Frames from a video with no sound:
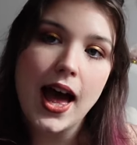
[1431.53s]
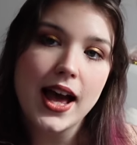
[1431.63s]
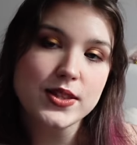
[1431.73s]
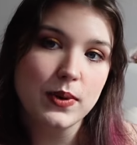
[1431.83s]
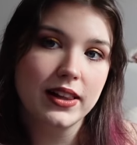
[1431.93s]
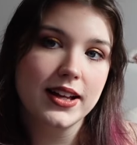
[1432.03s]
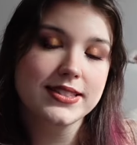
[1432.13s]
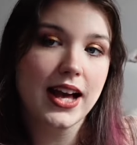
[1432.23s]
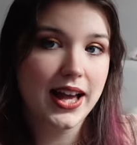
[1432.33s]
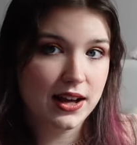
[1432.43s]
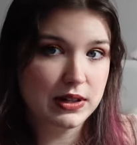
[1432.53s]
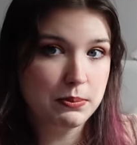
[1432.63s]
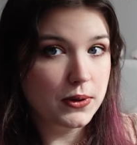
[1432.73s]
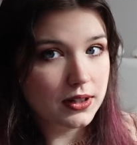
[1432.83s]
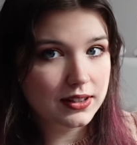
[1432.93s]
as well as I have a
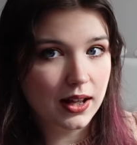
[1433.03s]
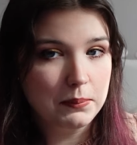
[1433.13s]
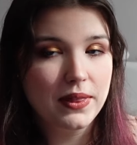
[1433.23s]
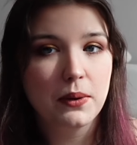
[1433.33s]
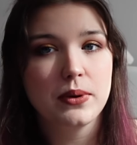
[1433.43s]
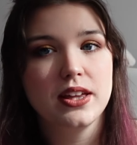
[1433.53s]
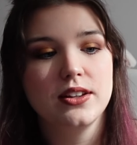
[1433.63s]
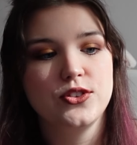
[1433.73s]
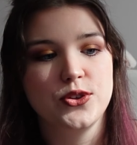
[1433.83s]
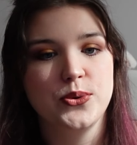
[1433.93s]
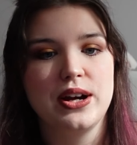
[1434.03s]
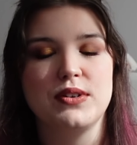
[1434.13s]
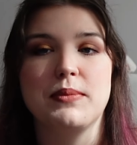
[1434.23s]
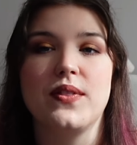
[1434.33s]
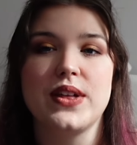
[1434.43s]
book club that we do
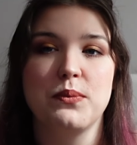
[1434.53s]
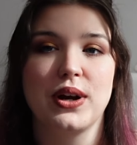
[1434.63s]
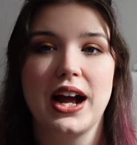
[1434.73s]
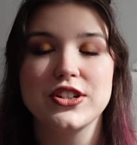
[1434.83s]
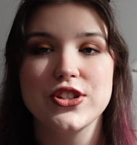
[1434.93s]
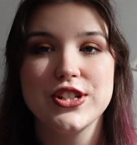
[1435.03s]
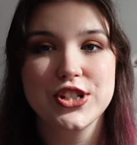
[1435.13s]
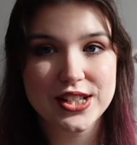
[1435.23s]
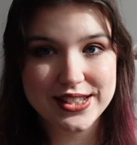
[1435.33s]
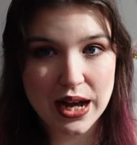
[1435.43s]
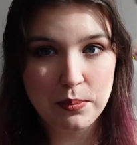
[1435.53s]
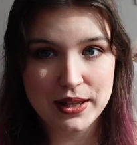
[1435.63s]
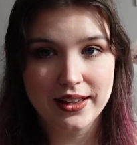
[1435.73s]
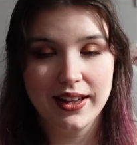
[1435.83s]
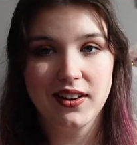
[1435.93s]
every month, and we're actually just now
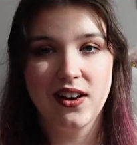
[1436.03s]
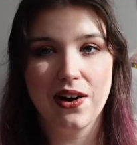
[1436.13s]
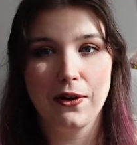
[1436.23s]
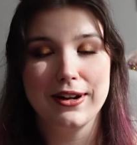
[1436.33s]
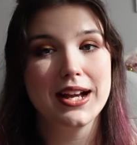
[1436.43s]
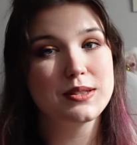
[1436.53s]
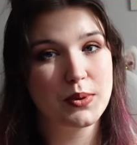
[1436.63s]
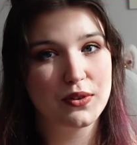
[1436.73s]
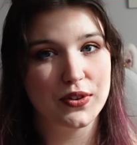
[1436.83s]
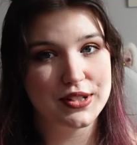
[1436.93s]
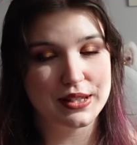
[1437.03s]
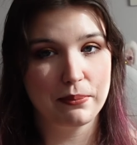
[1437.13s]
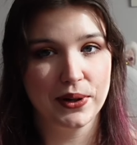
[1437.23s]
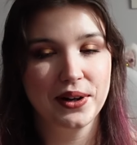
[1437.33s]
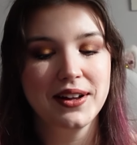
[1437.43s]
picking our next book for
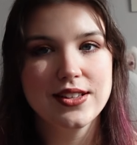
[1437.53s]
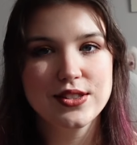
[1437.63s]
December,